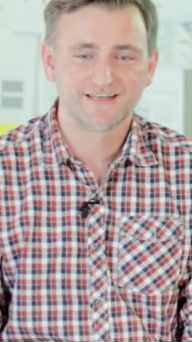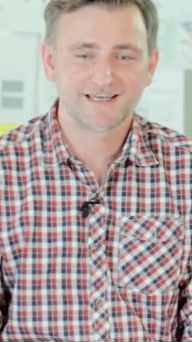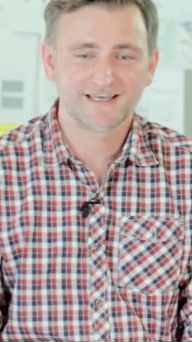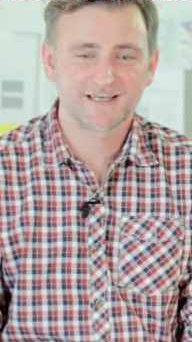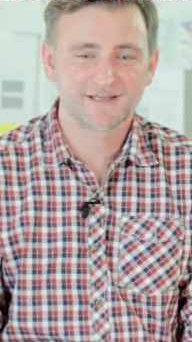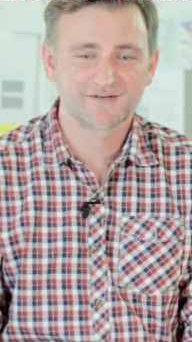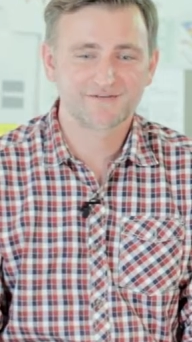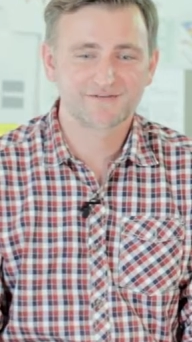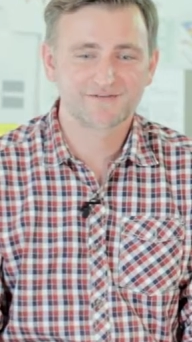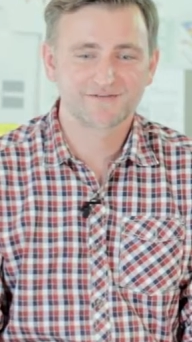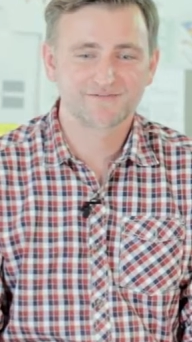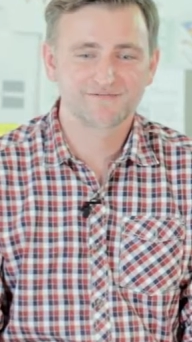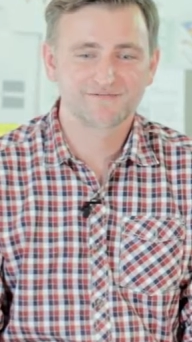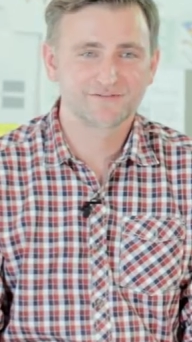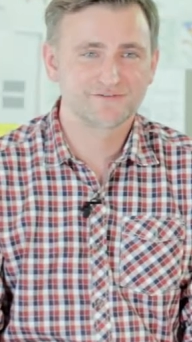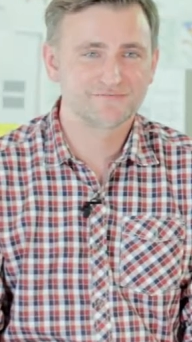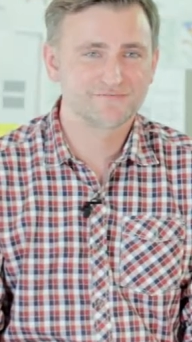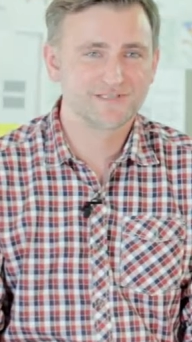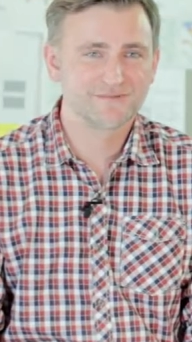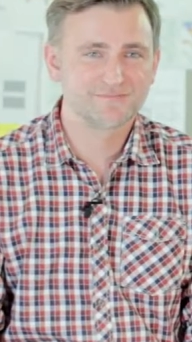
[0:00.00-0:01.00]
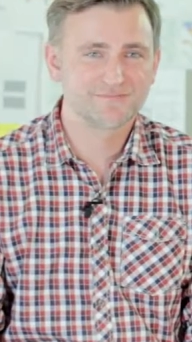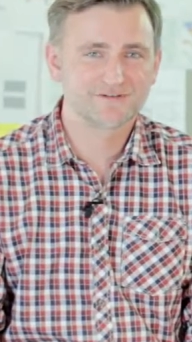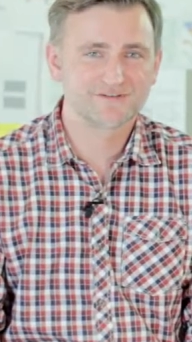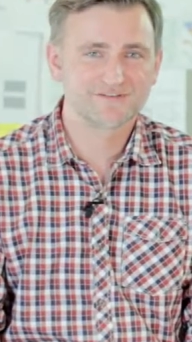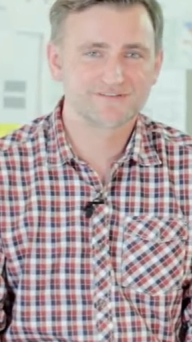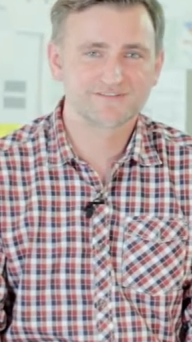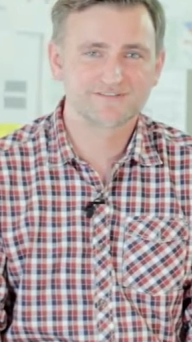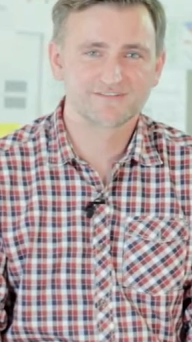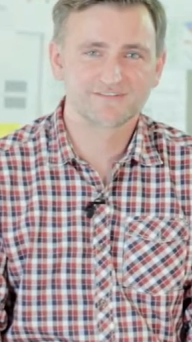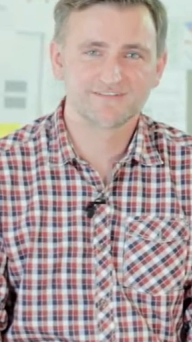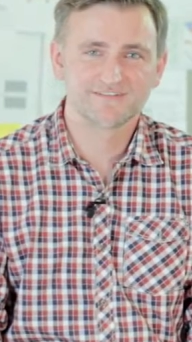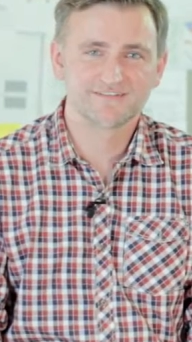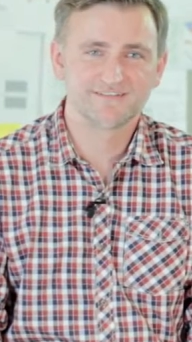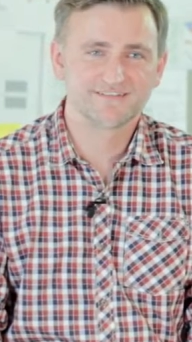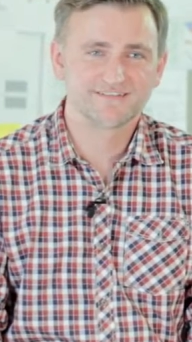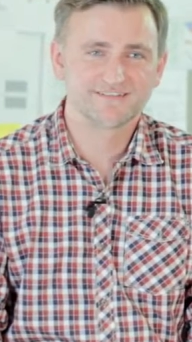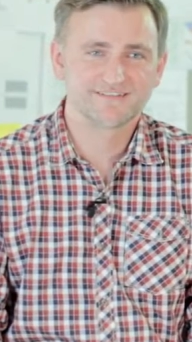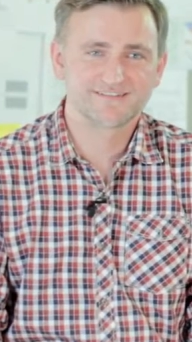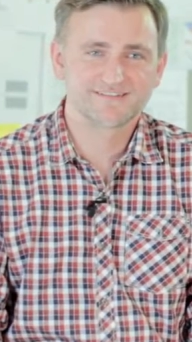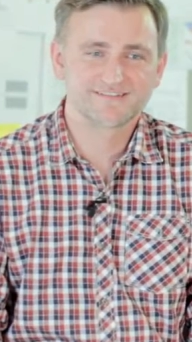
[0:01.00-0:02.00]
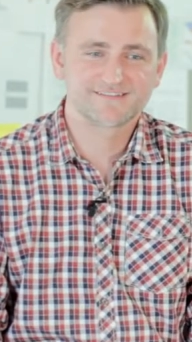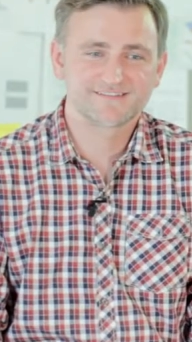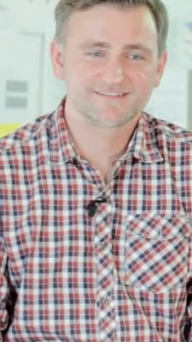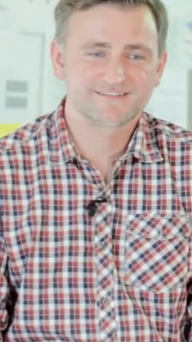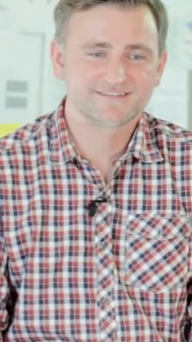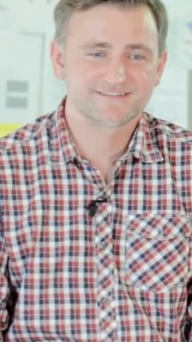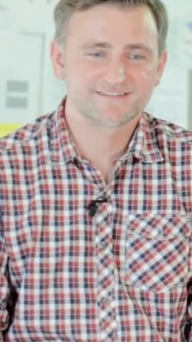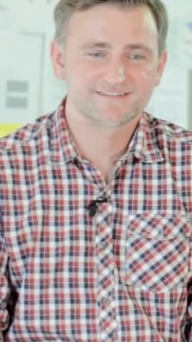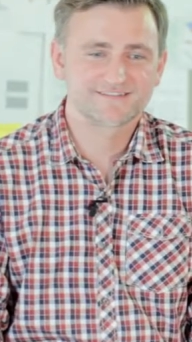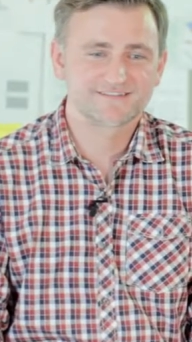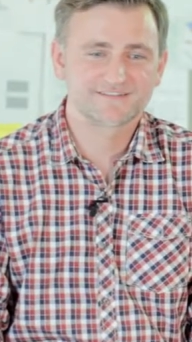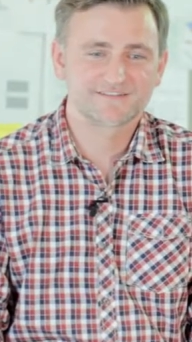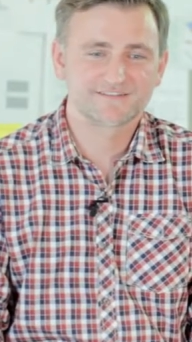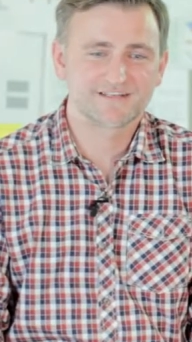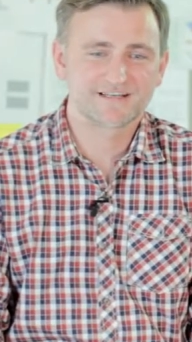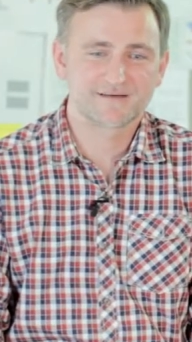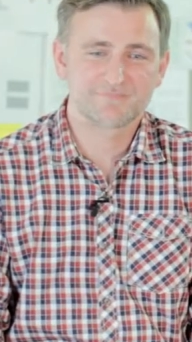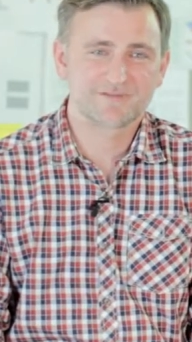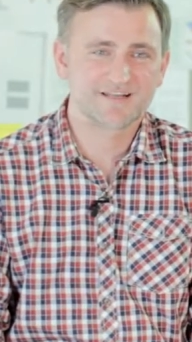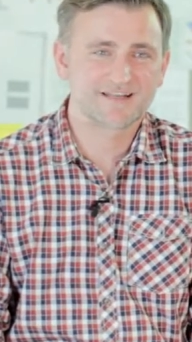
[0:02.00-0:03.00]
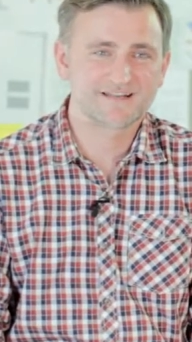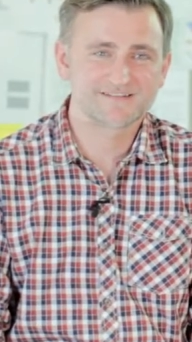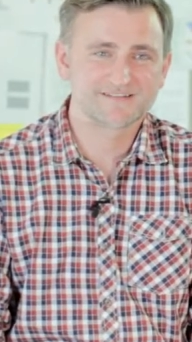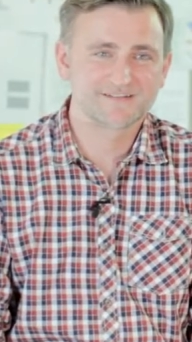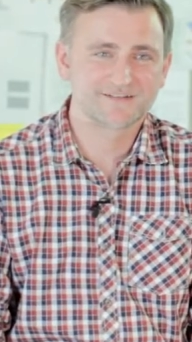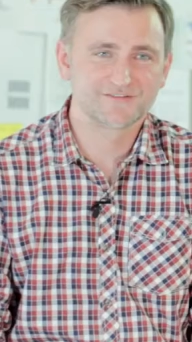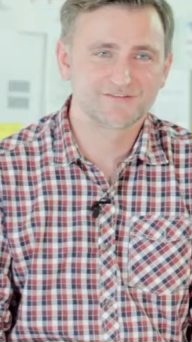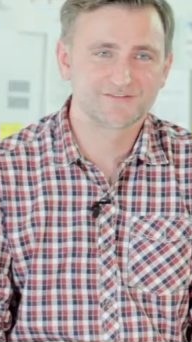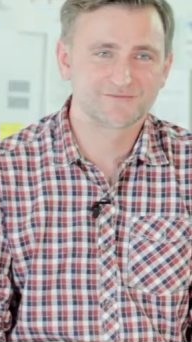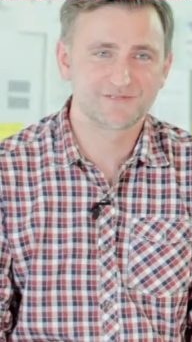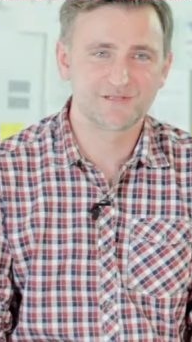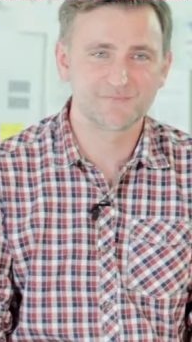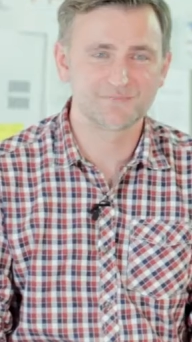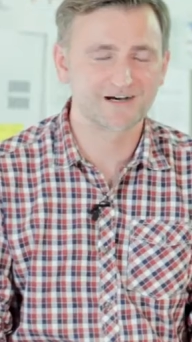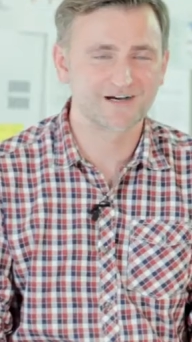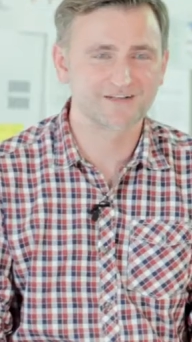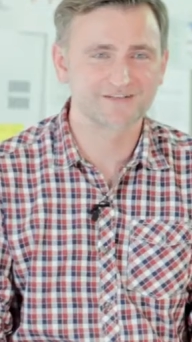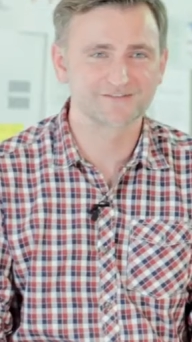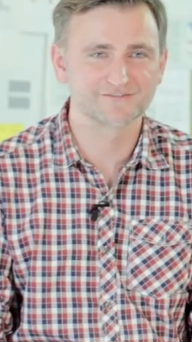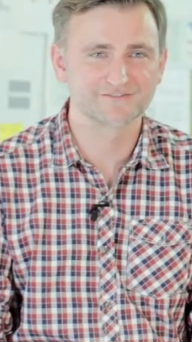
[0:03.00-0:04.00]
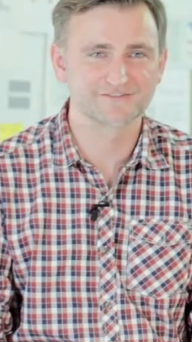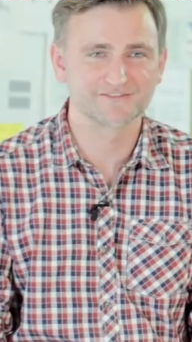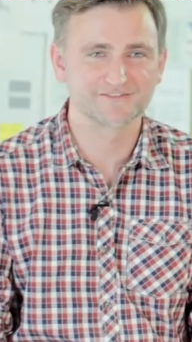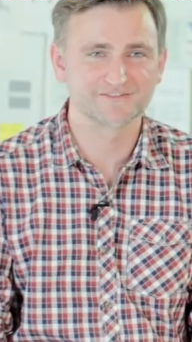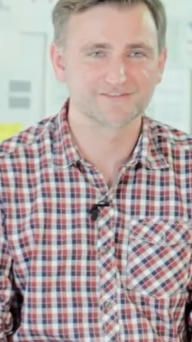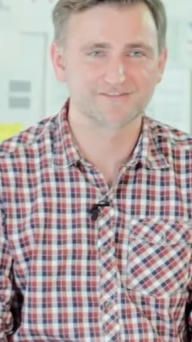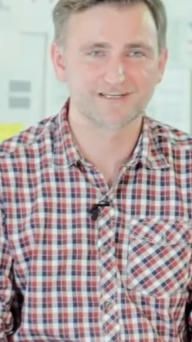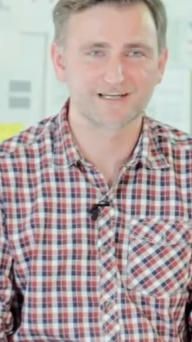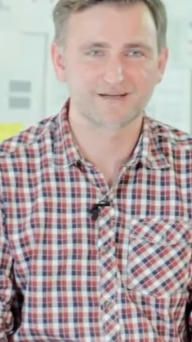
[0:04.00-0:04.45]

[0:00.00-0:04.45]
and for me personally it's a blessing to be part of this.